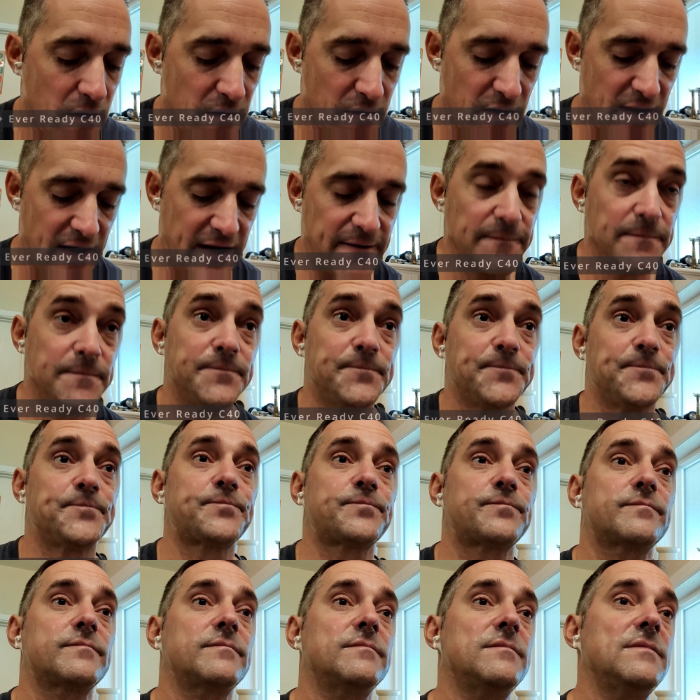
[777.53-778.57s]
All right,
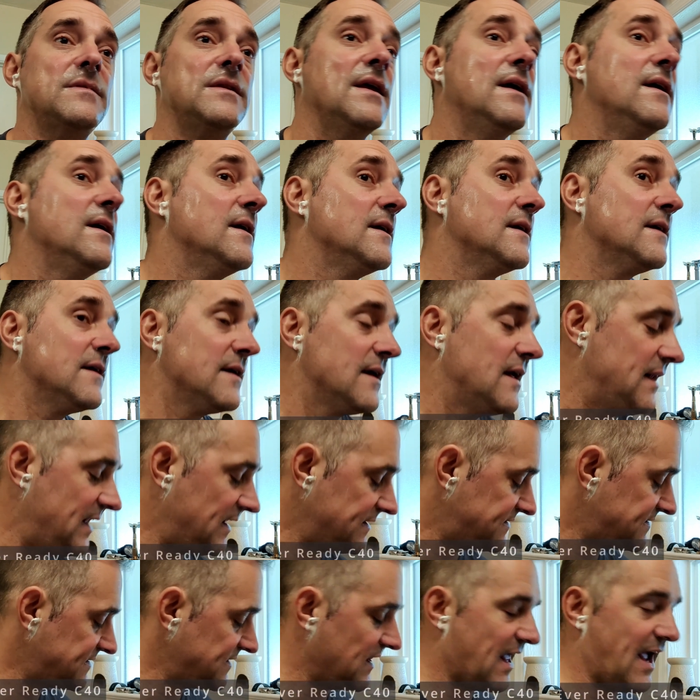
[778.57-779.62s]

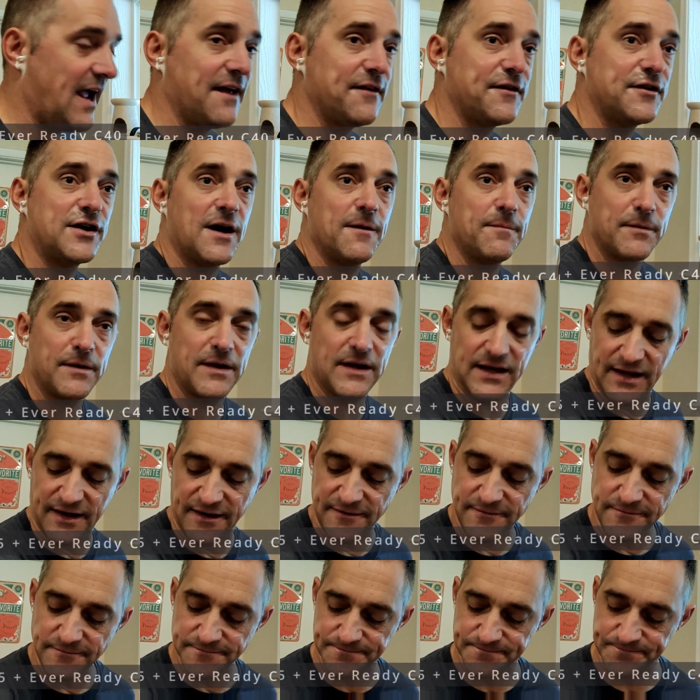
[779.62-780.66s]
let's lather up
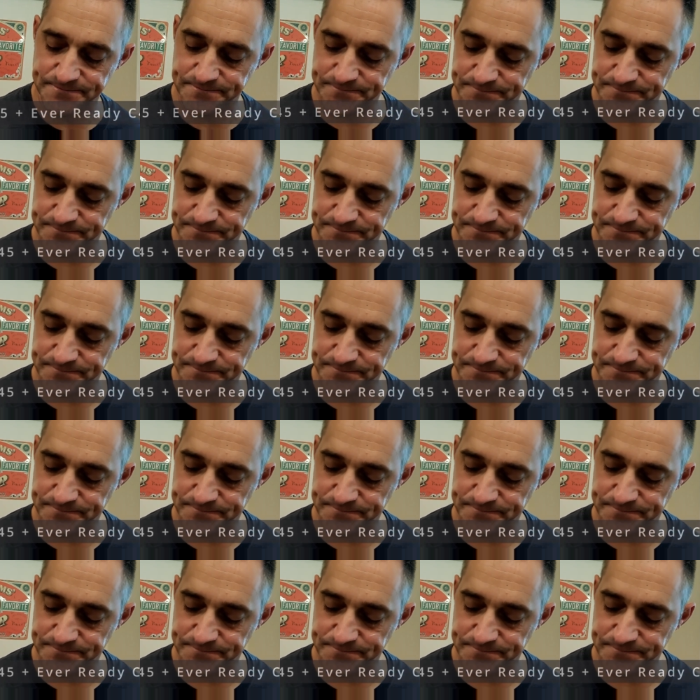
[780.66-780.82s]
again.